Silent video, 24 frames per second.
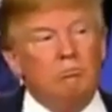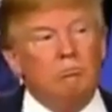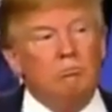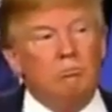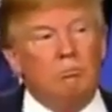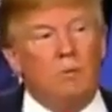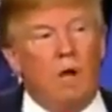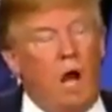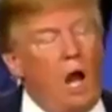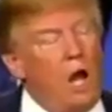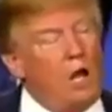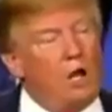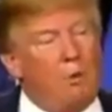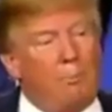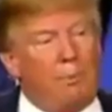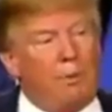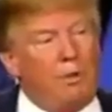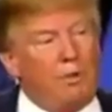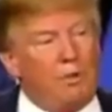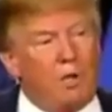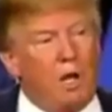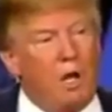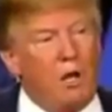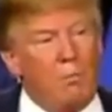
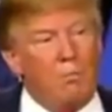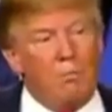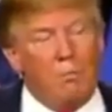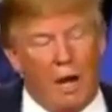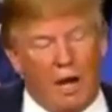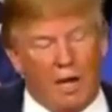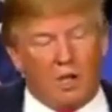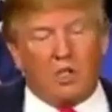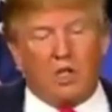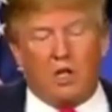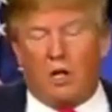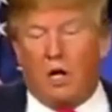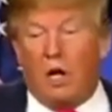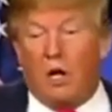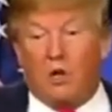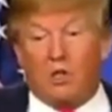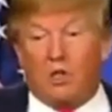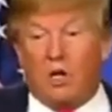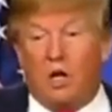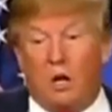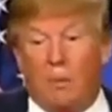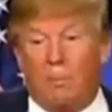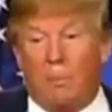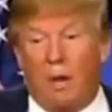100%. Mexico's
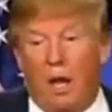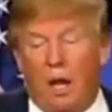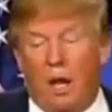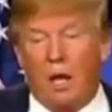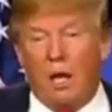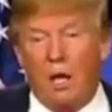going to pay.